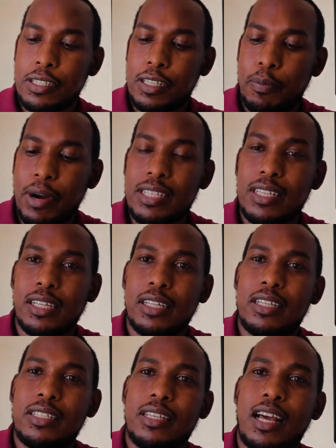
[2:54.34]
Surprisingly,
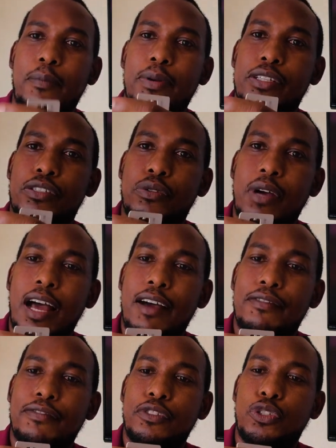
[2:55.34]
this happens to
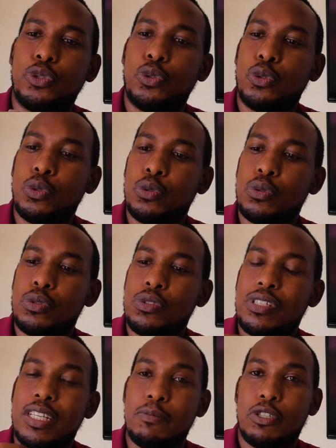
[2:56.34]
have two
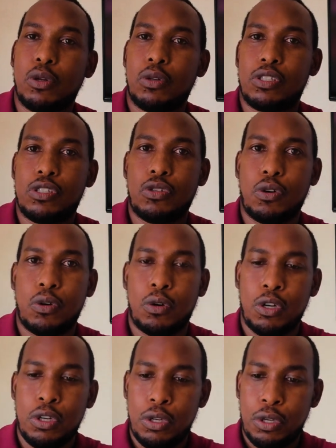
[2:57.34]
SIM slots.
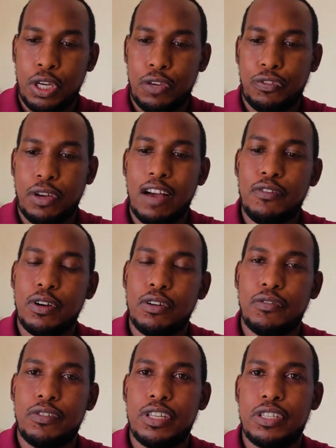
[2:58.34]
So if you have one
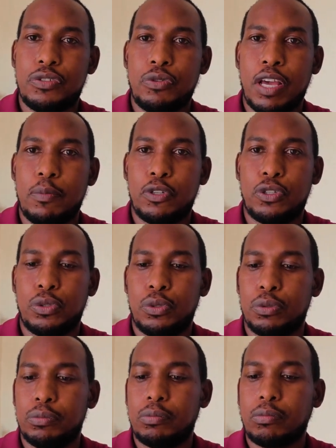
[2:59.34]
of these, you're able
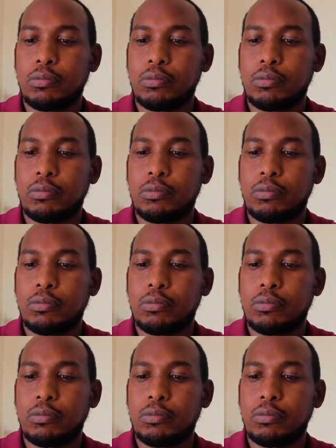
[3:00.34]
to